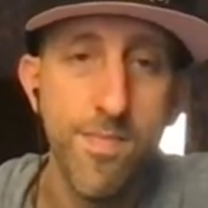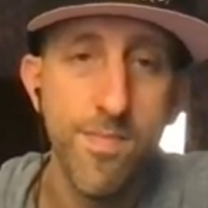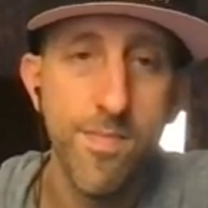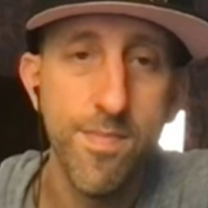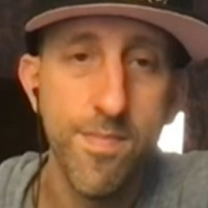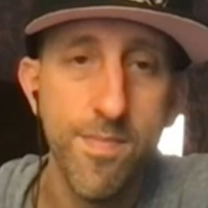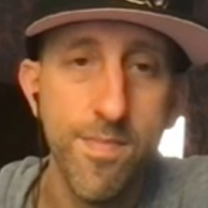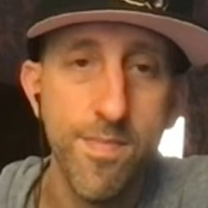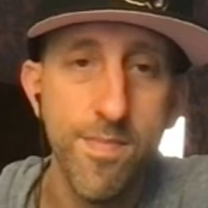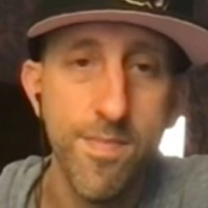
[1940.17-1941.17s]

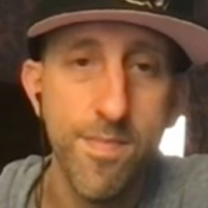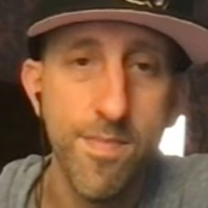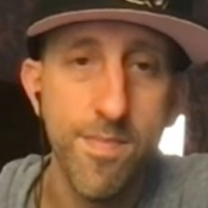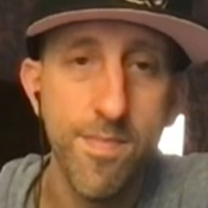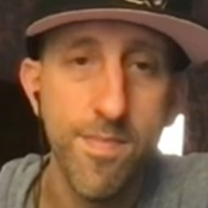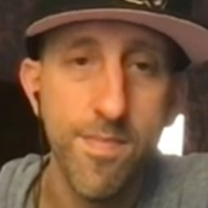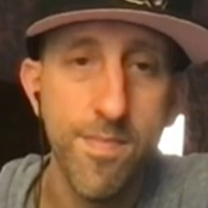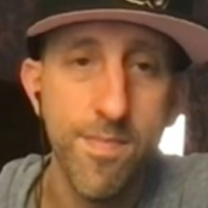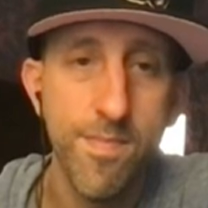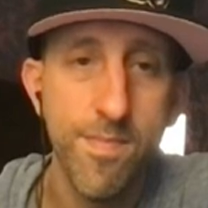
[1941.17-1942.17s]

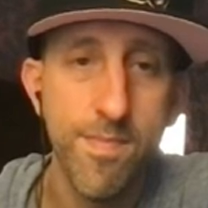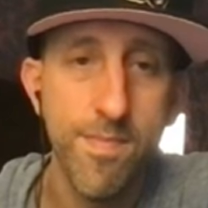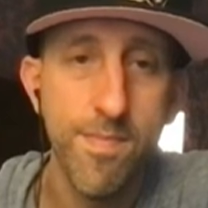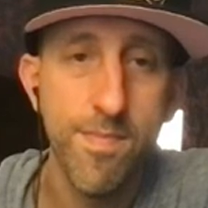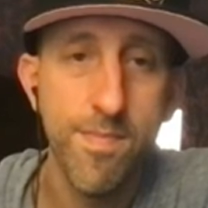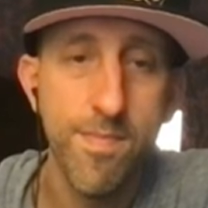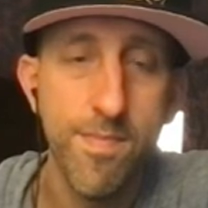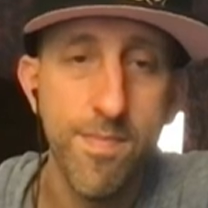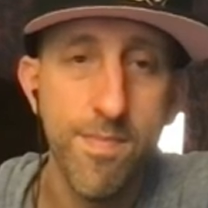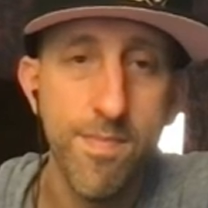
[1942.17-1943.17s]

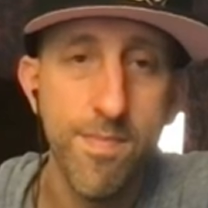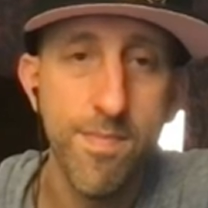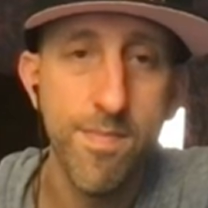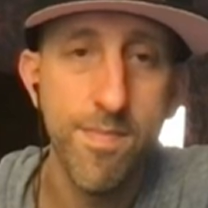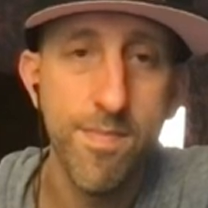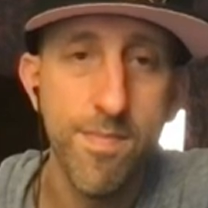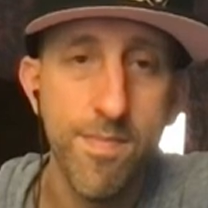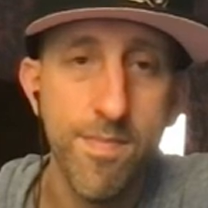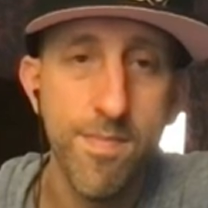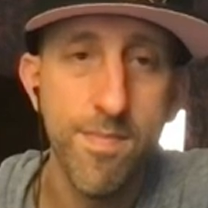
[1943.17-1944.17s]

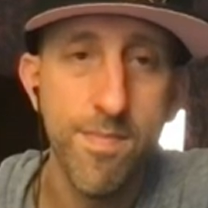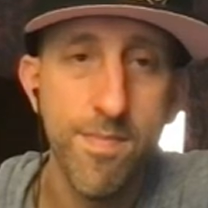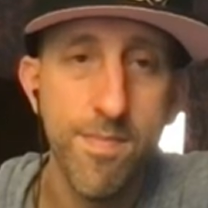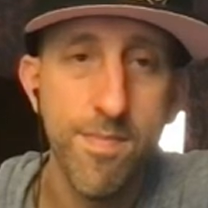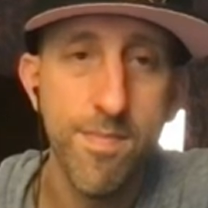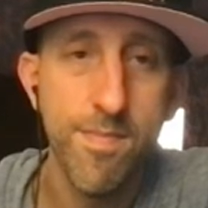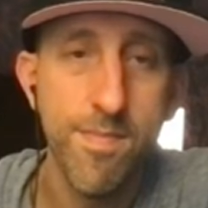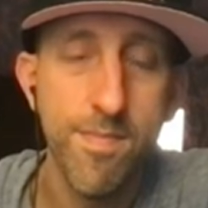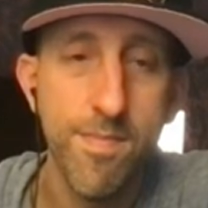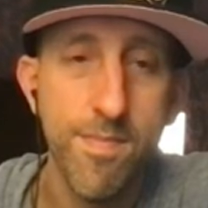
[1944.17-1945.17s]

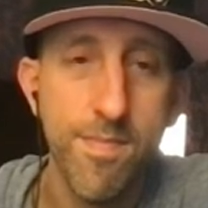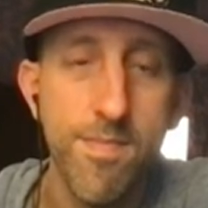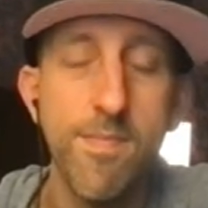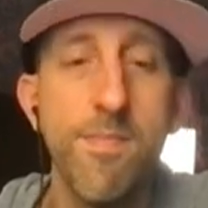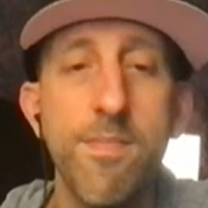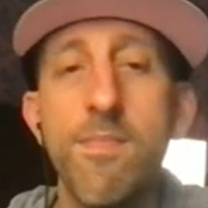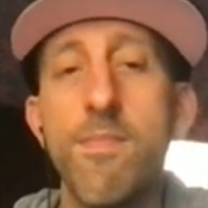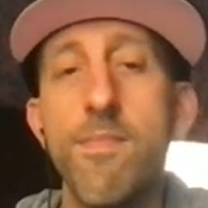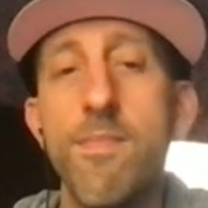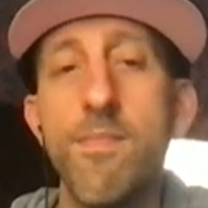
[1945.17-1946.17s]

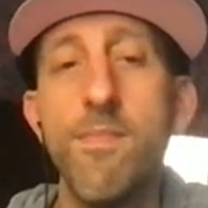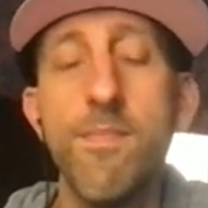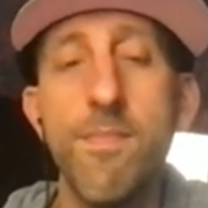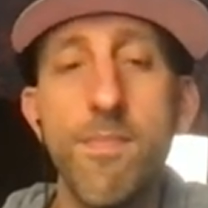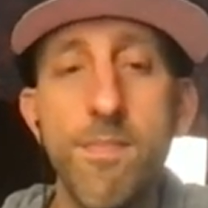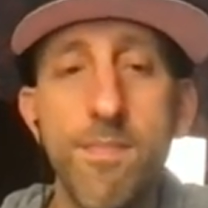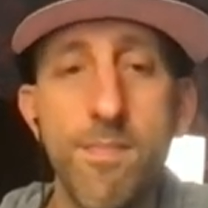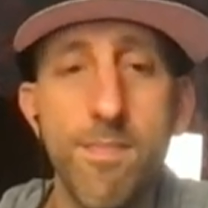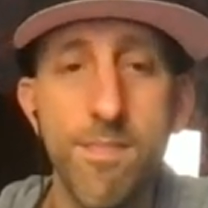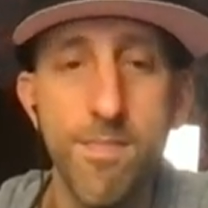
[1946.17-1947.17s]

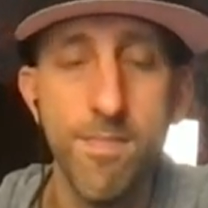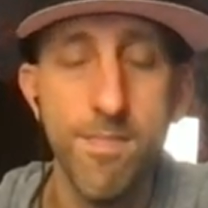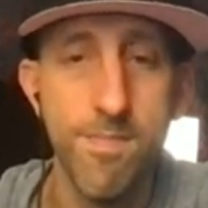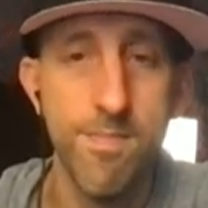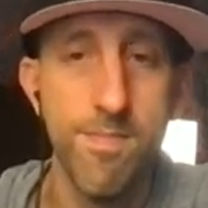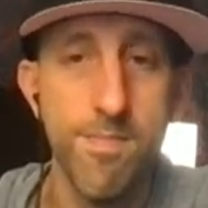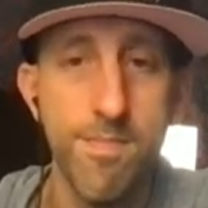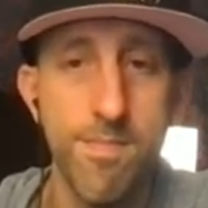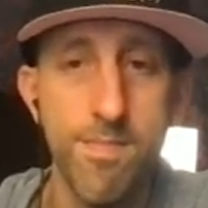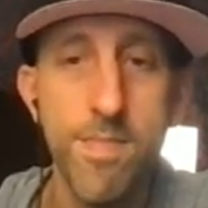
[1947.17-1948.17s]
[no speech]